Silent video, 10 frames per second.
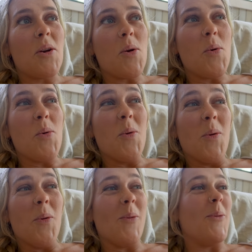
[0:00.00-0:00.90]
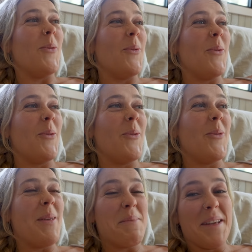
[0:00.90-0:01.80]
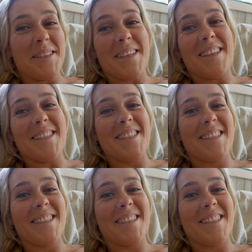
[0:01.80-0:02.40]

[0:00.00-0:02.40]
Ooh, that makes sense.